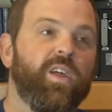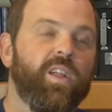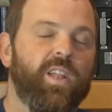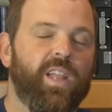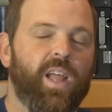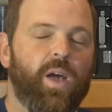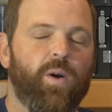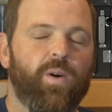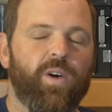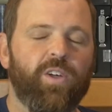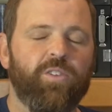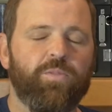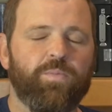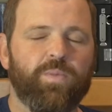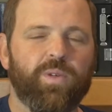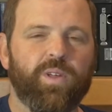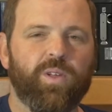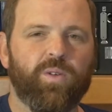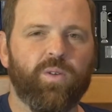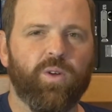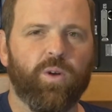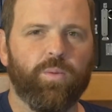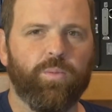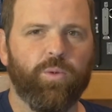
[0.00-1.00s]
now
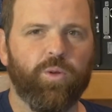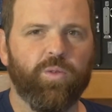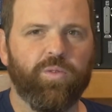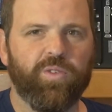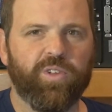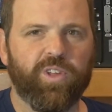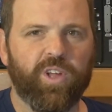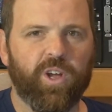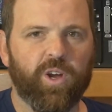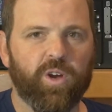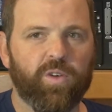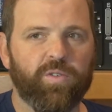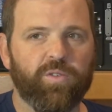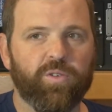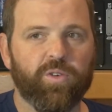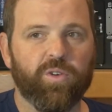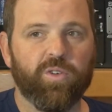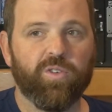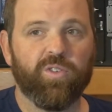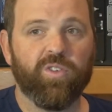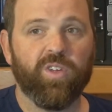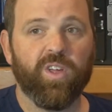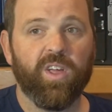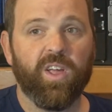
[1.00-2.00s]
husband are both
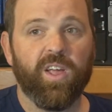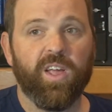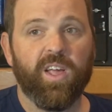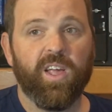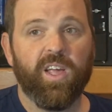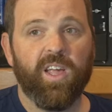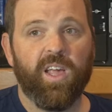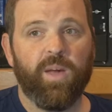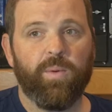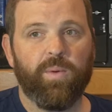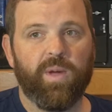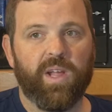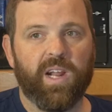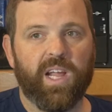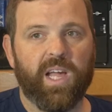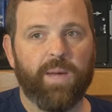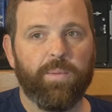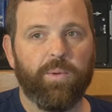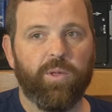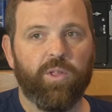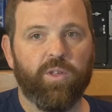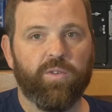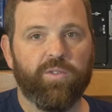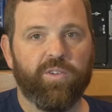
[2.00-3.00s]
photographers, and we had a
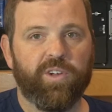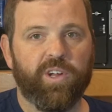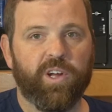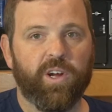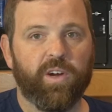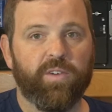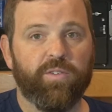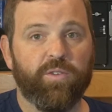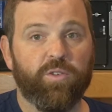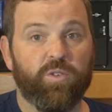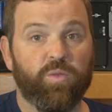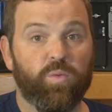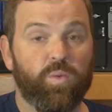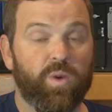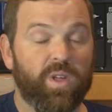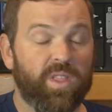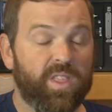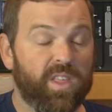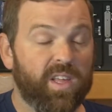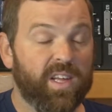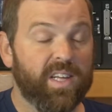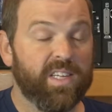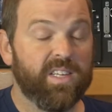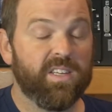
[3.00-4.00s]
couple other photographers
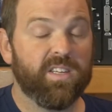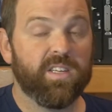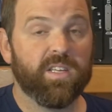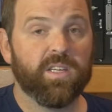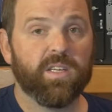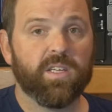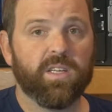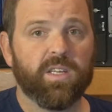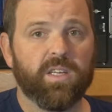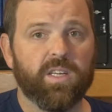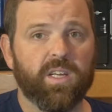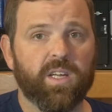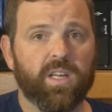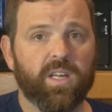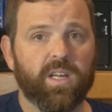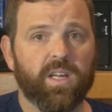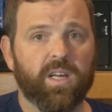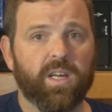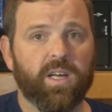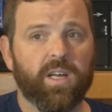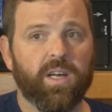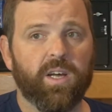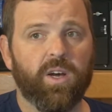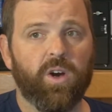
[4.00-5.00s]
with us
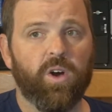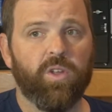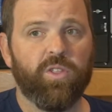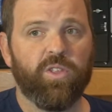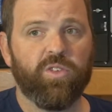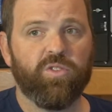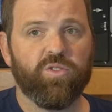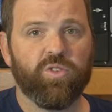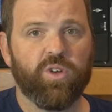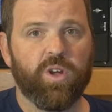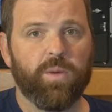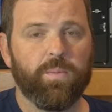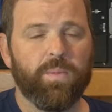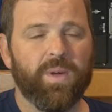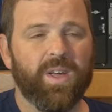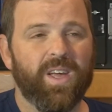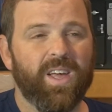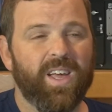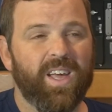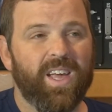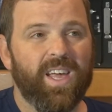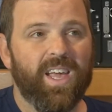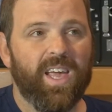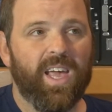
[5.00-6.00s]
on the trip.
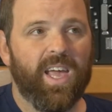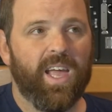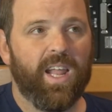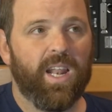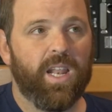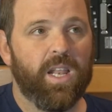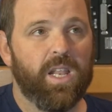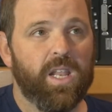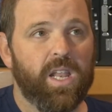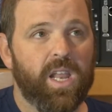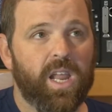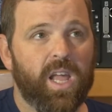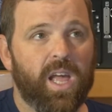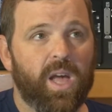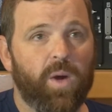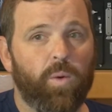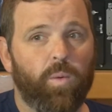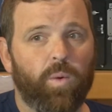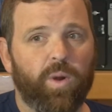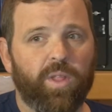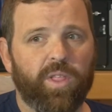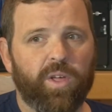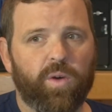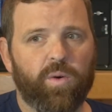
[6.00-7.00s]
And
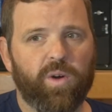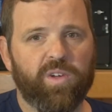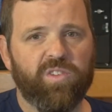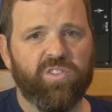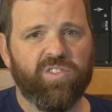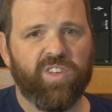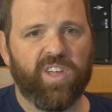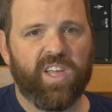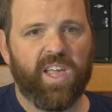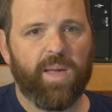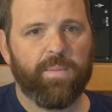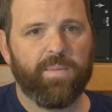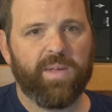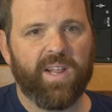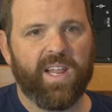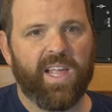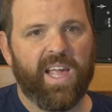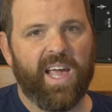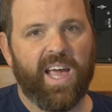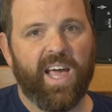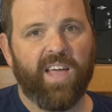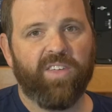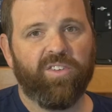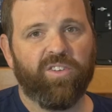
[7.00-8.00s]
one of the questions I kept getting
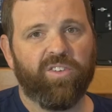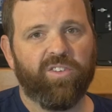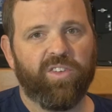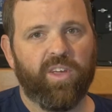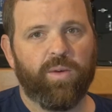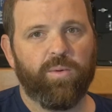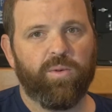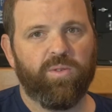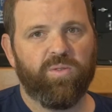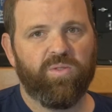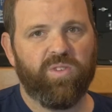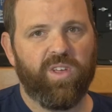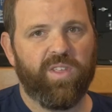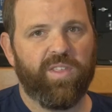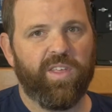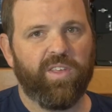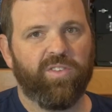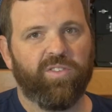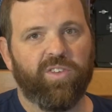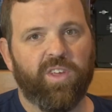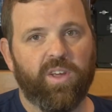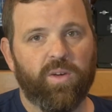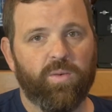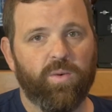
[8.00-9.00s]
asked, because I would say
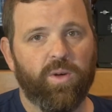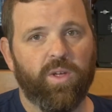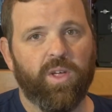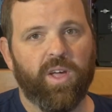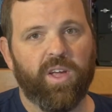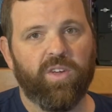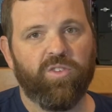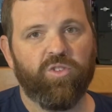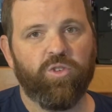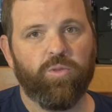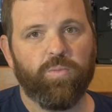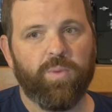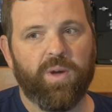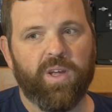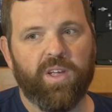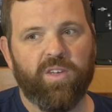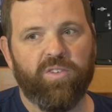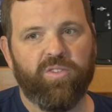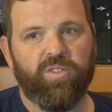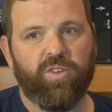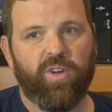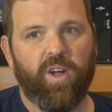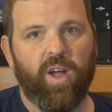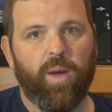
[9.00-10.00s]
things like, well, I shoot by
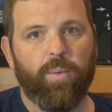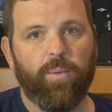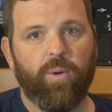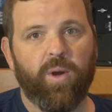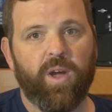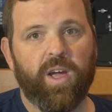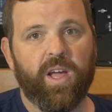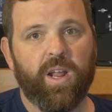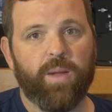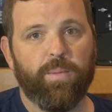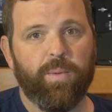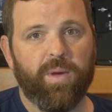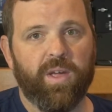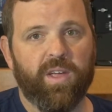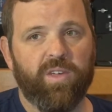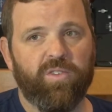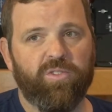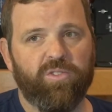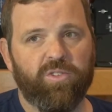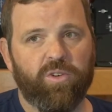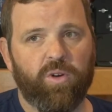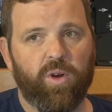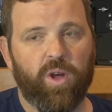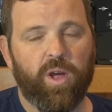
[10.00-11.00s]
histogram or I edit by
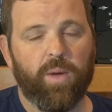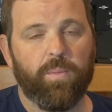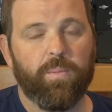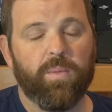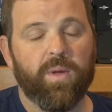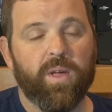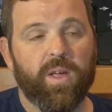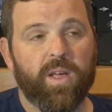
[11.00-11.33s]
histogram,